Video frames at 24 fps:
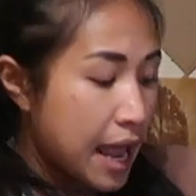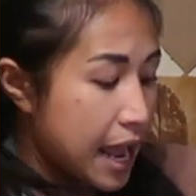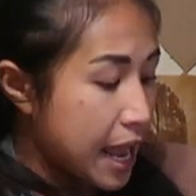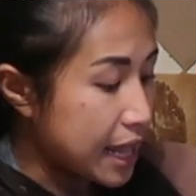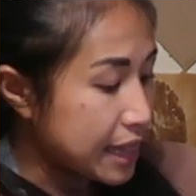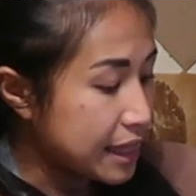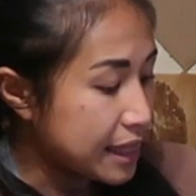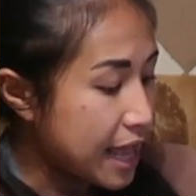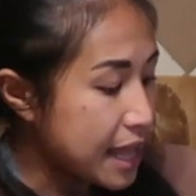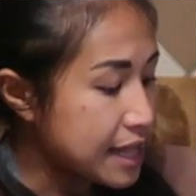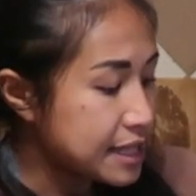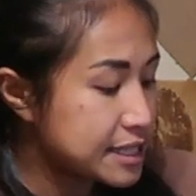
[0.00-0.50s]

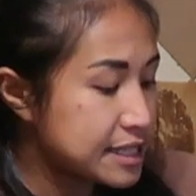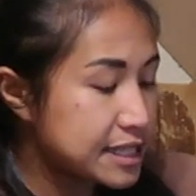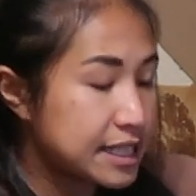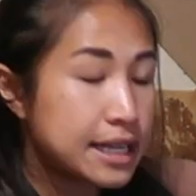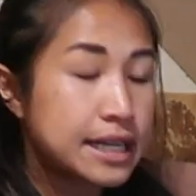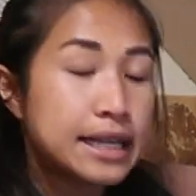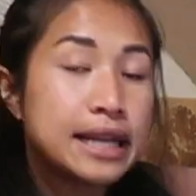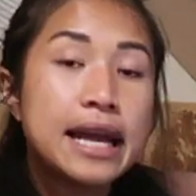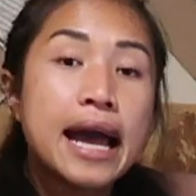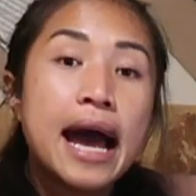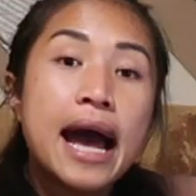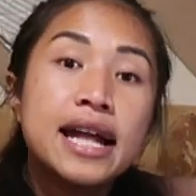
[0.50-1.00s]
and that
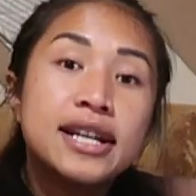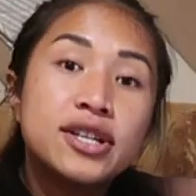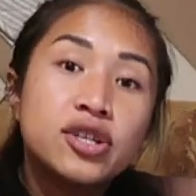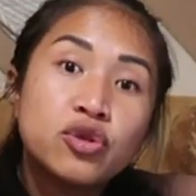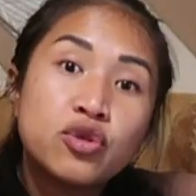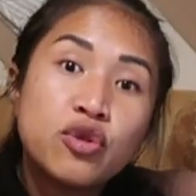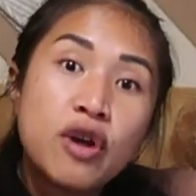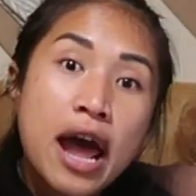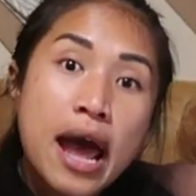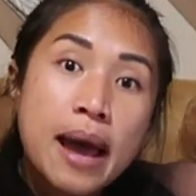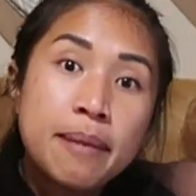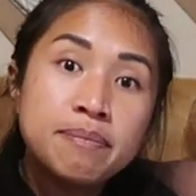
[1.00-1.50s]
steam got
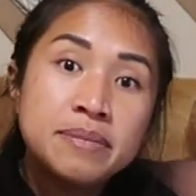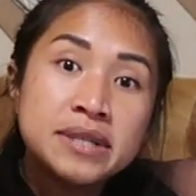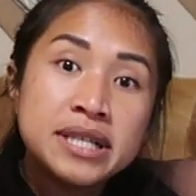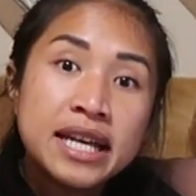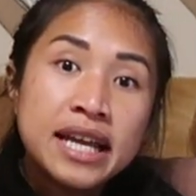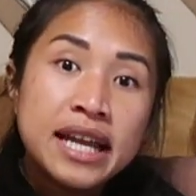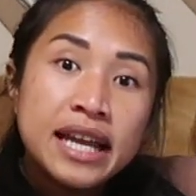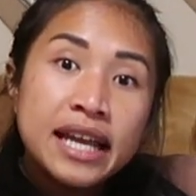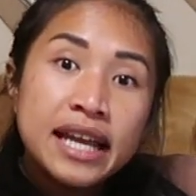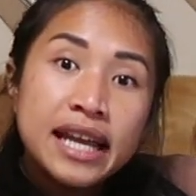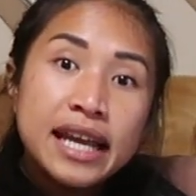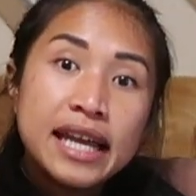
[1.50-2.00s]
trapped
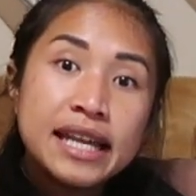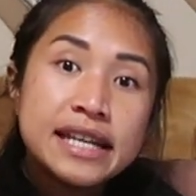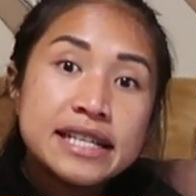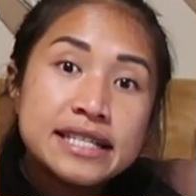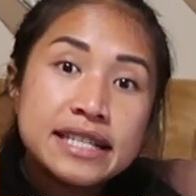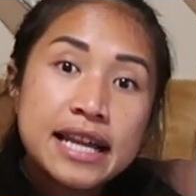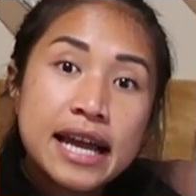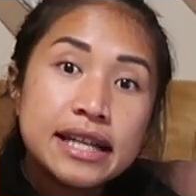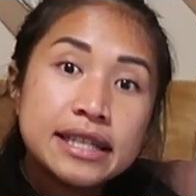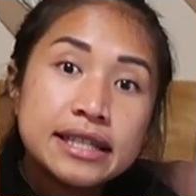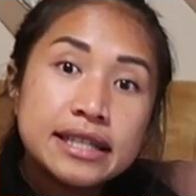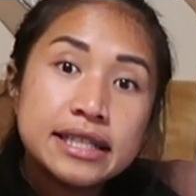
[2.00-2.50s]

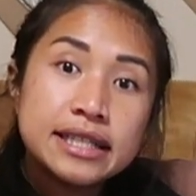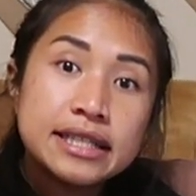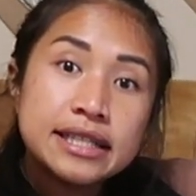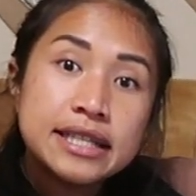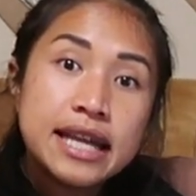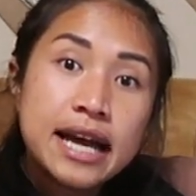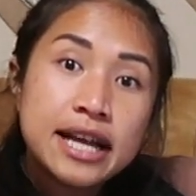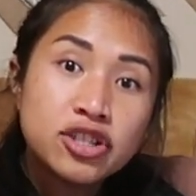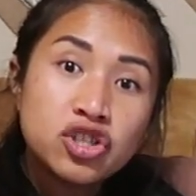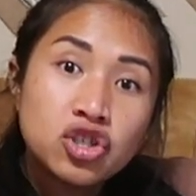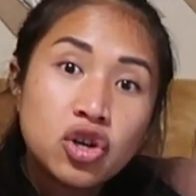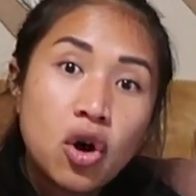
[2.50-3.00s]
inside the
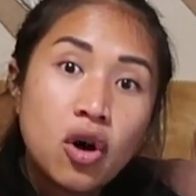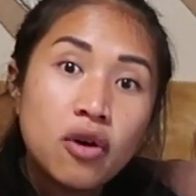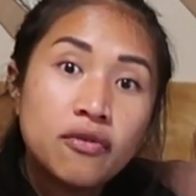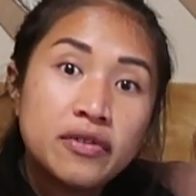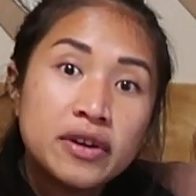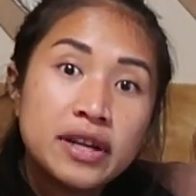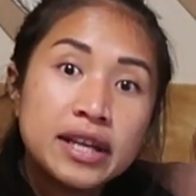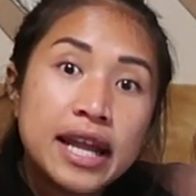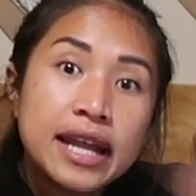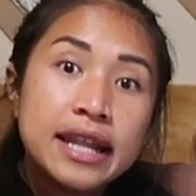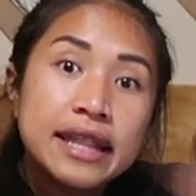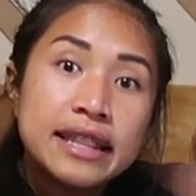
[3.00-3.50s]
Dutch
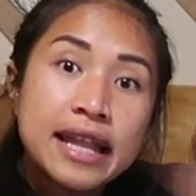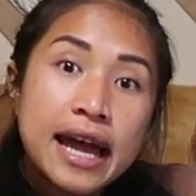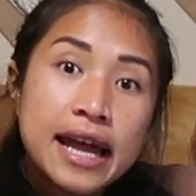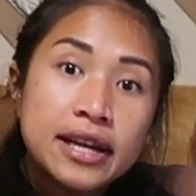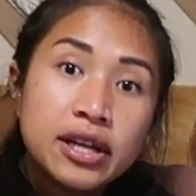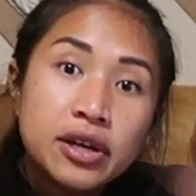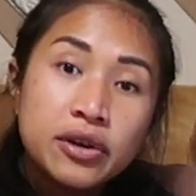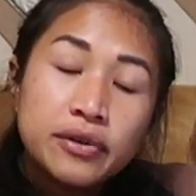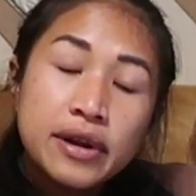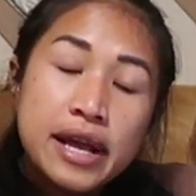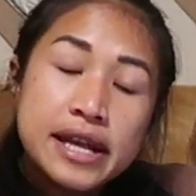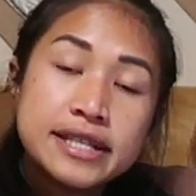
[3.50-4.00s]
oven, and
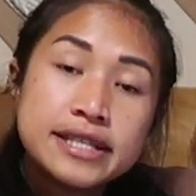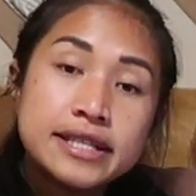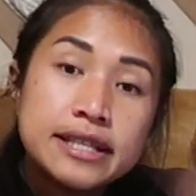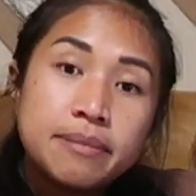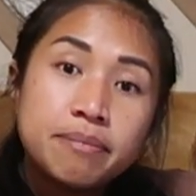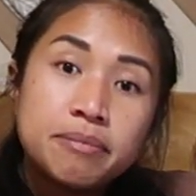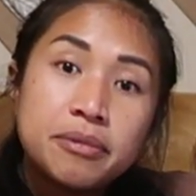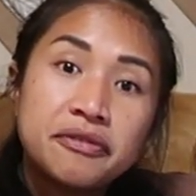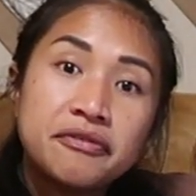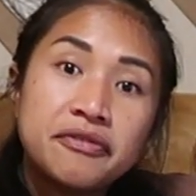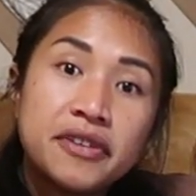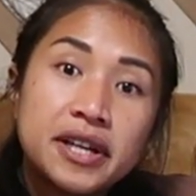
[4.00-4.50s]
that creates the
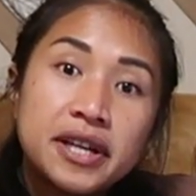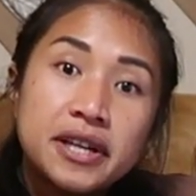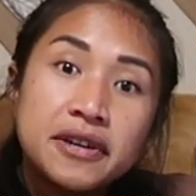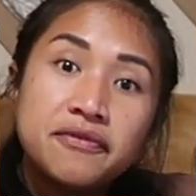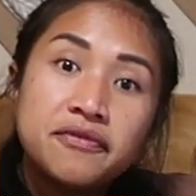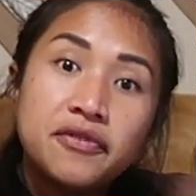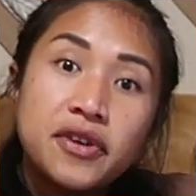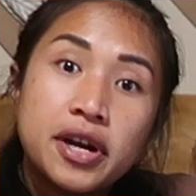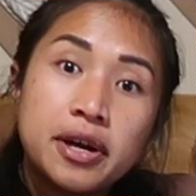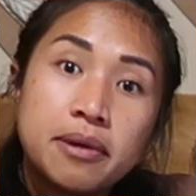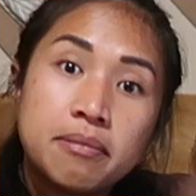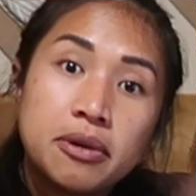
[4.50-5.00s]
perfect
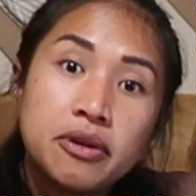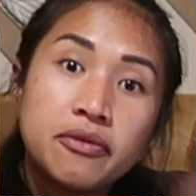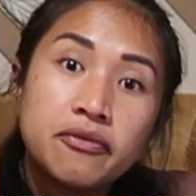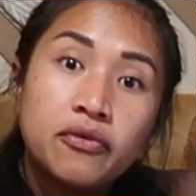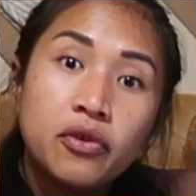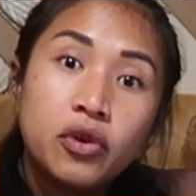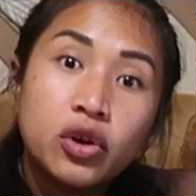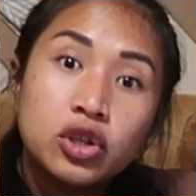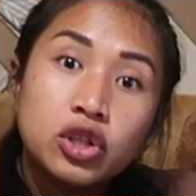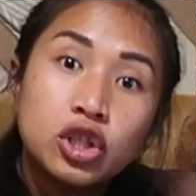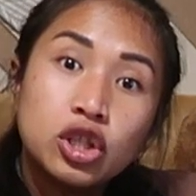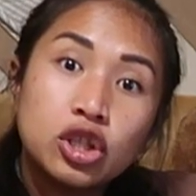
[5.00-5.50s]
environment
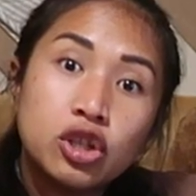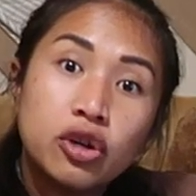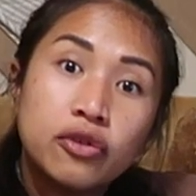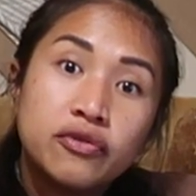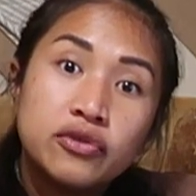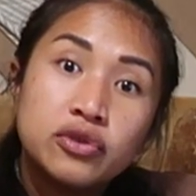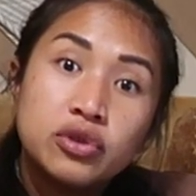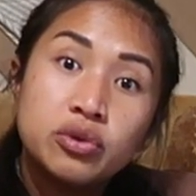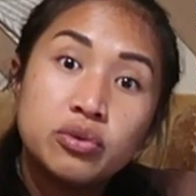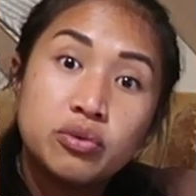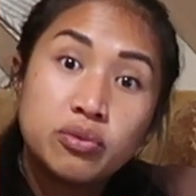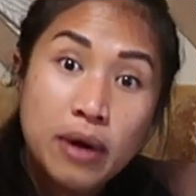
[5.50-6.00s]
for the
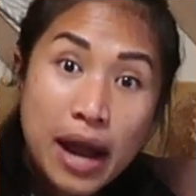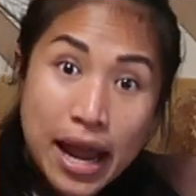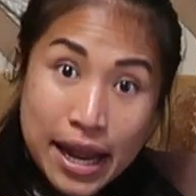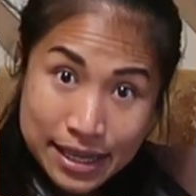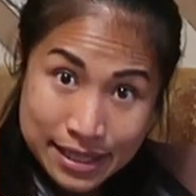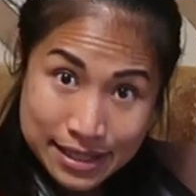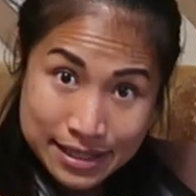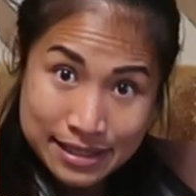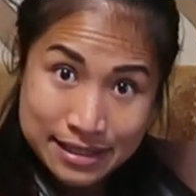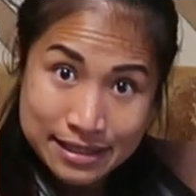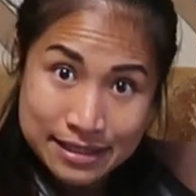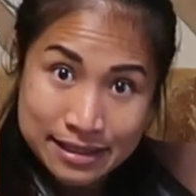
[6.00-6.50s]
loaf to rise.